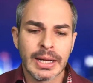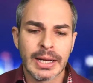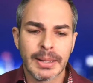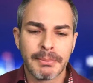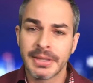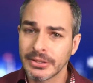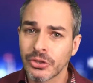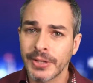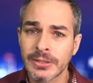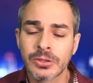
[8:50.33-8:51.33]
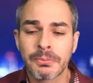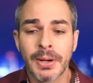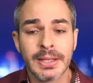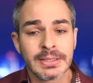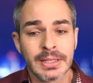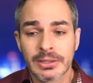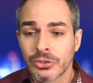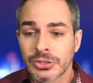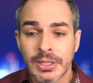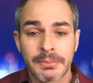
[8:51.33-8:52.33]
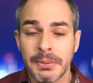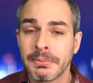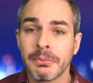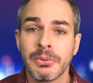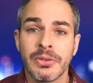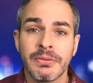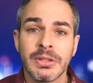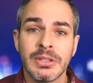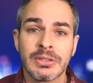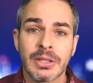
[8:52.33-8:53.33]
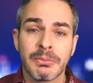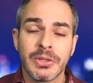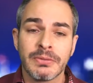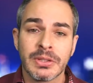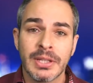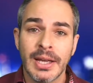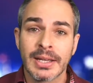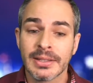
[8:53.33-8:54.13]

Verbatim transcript: But so that's surprising. It looks like people believe in Nissan, believe in tech.